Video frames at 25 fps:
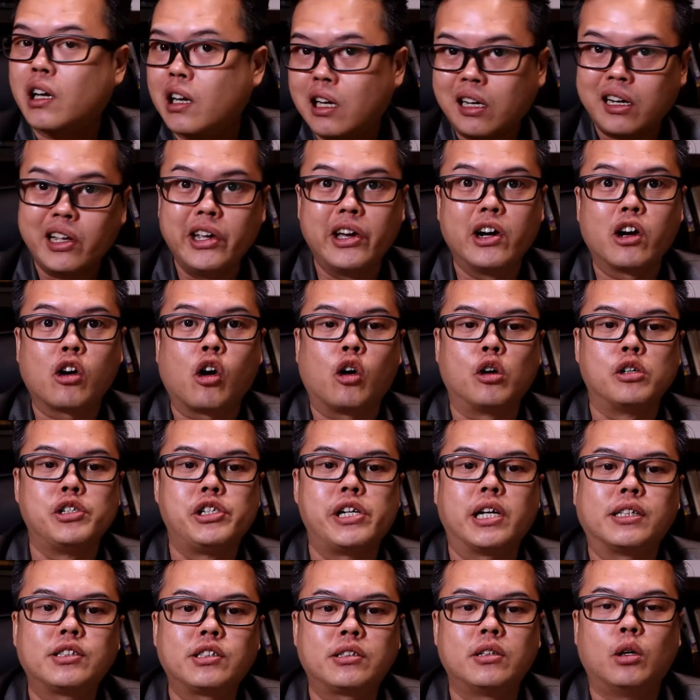clear
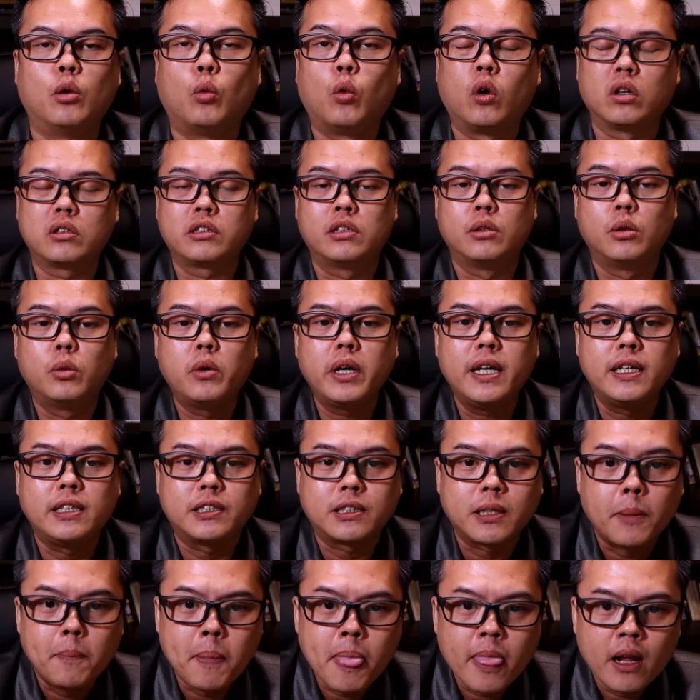congested
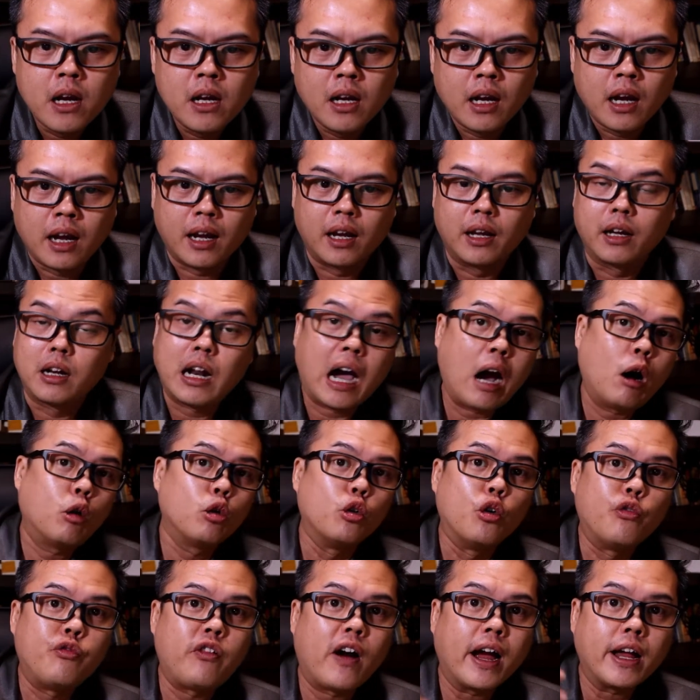waterways and how
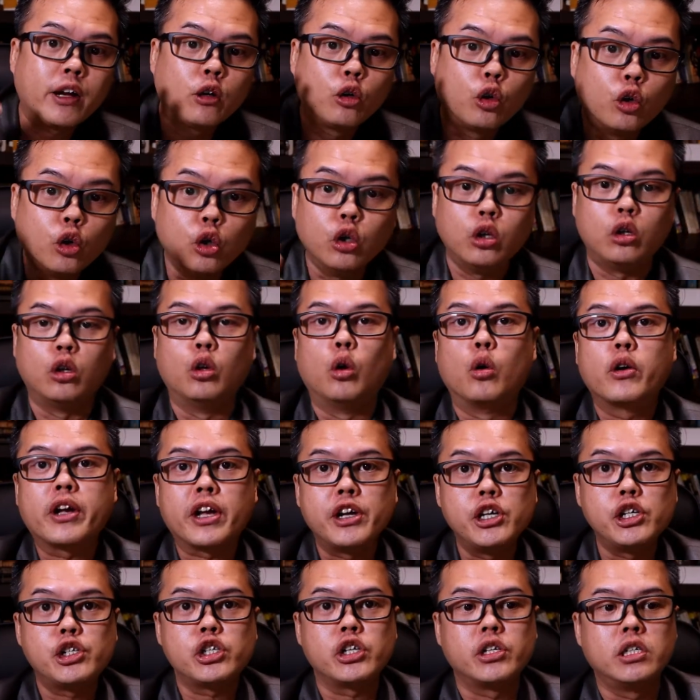to find good
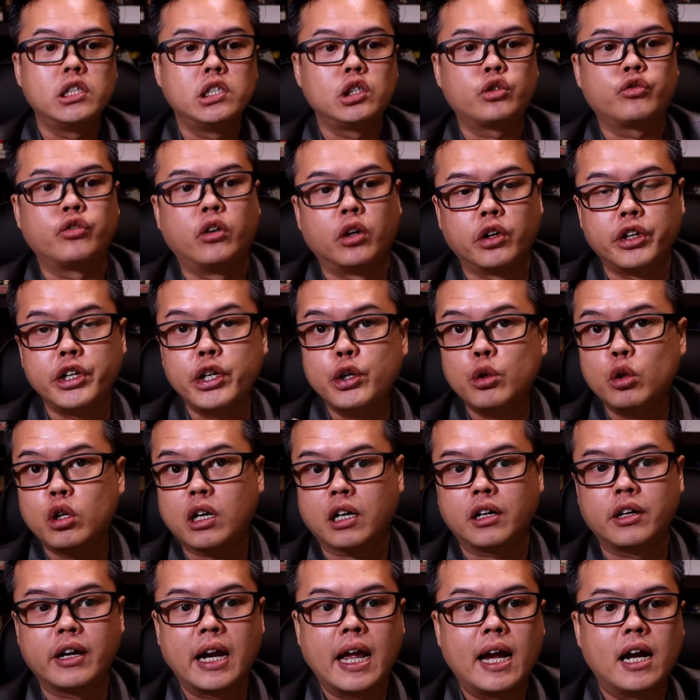locations for new
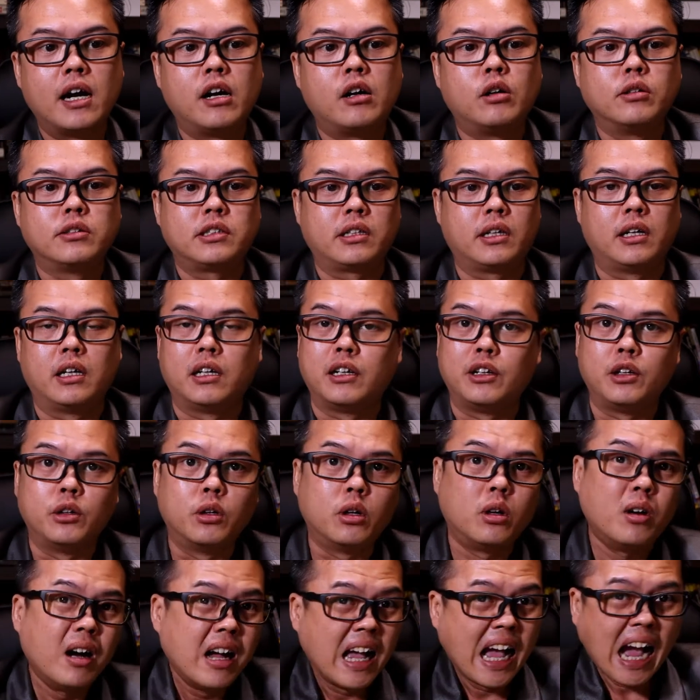canals and, you
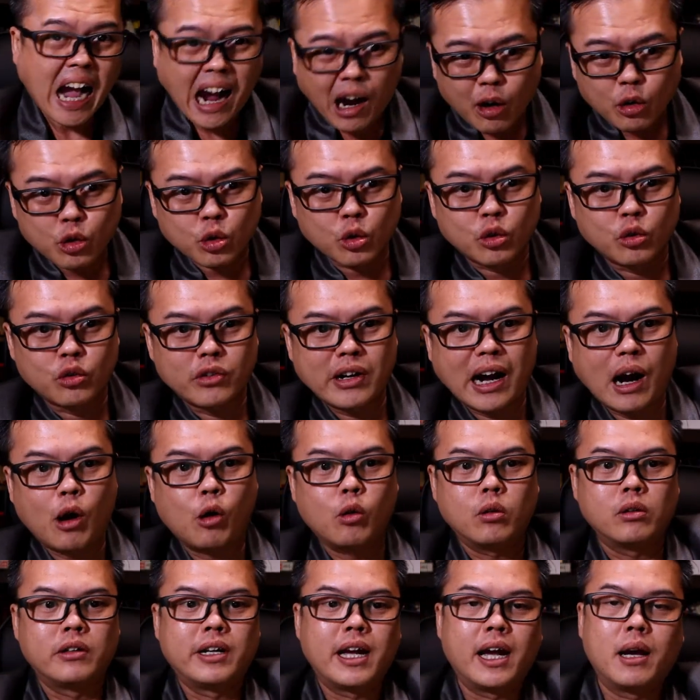know, how to
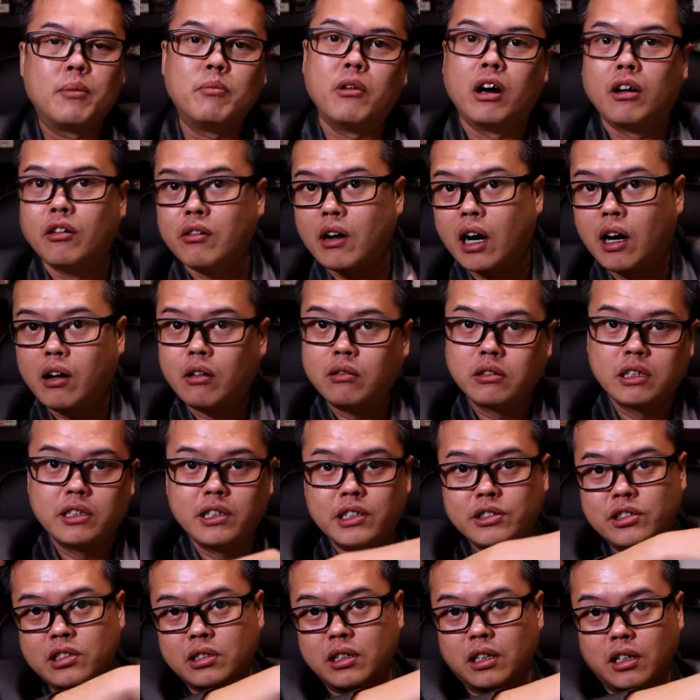route them around
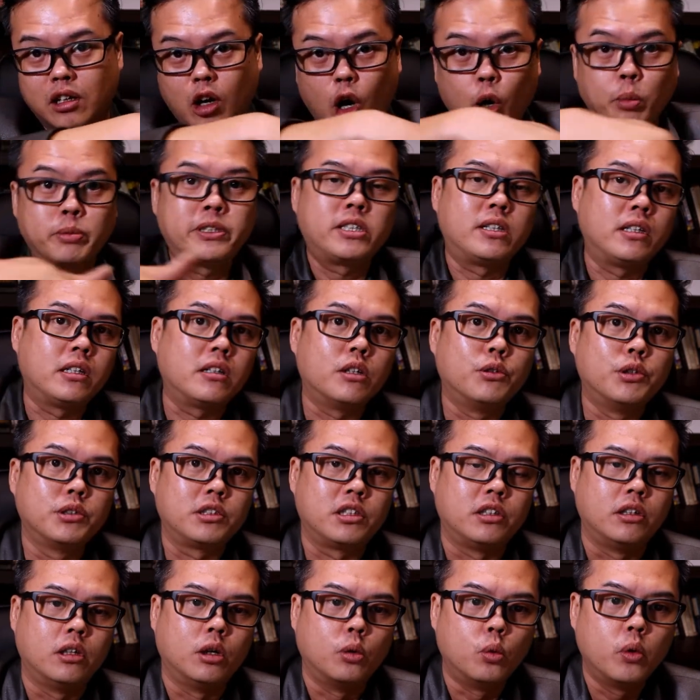these
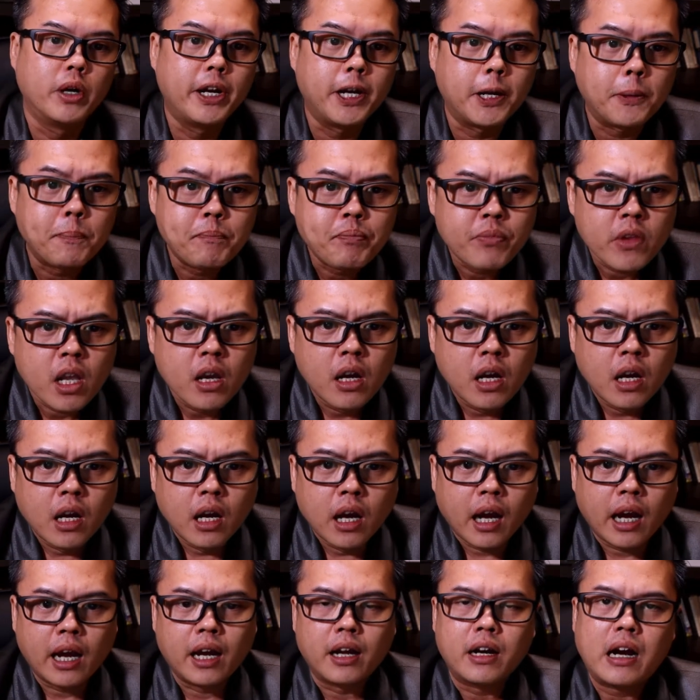obstacles in the way.
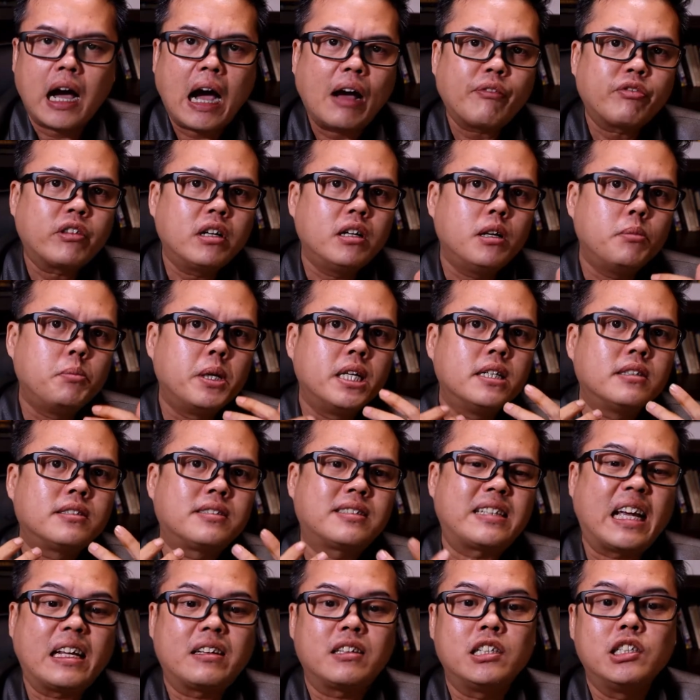And after being
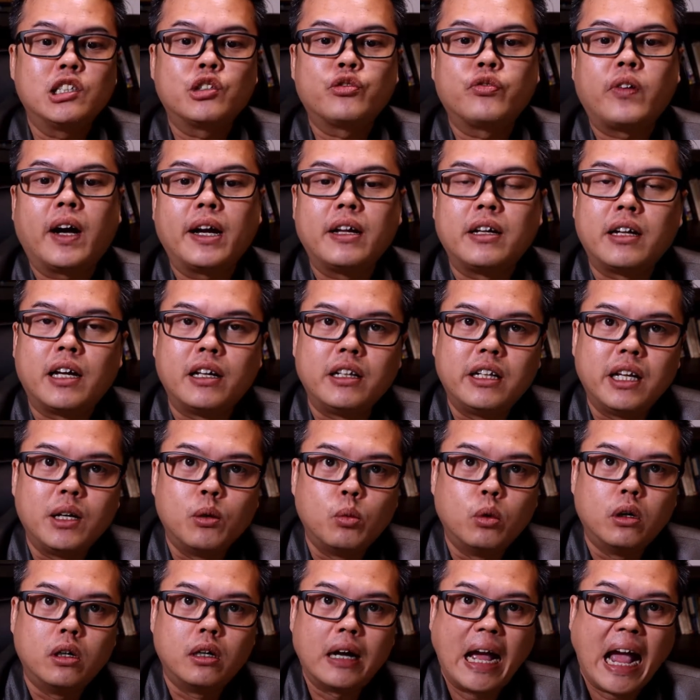satisfied that they
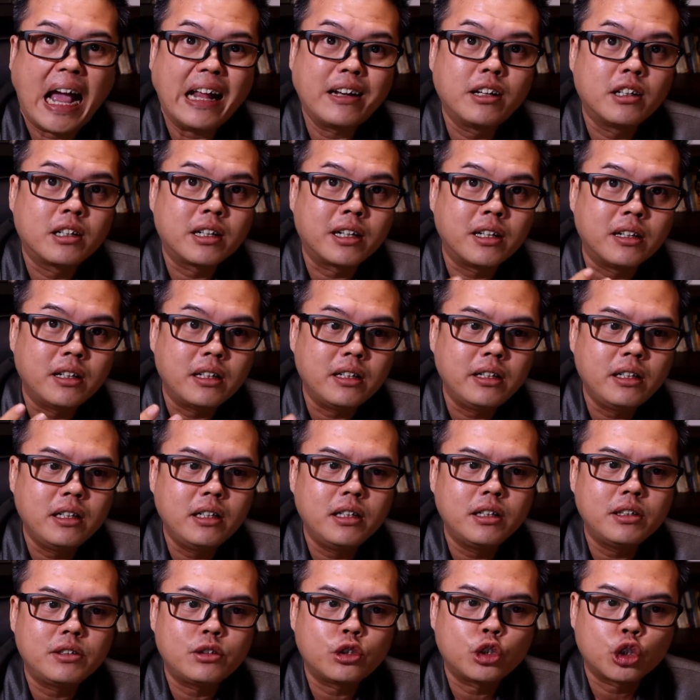were
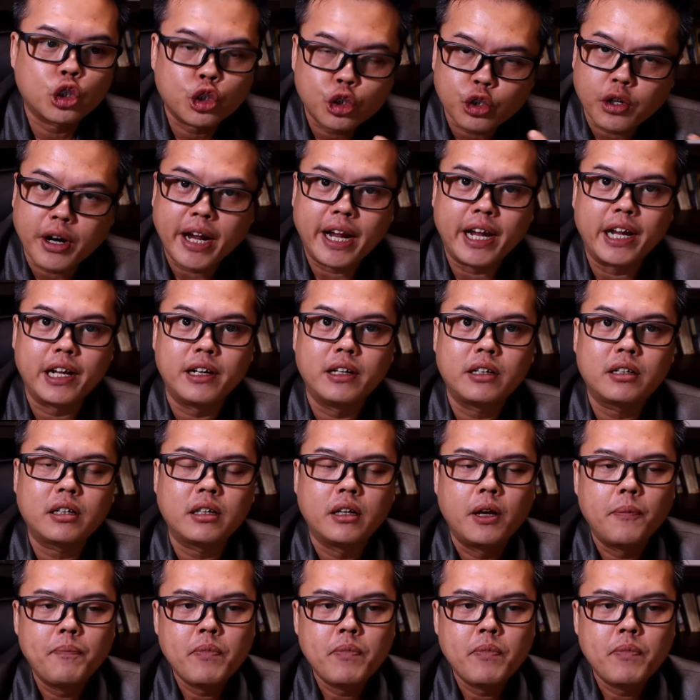adequately trained,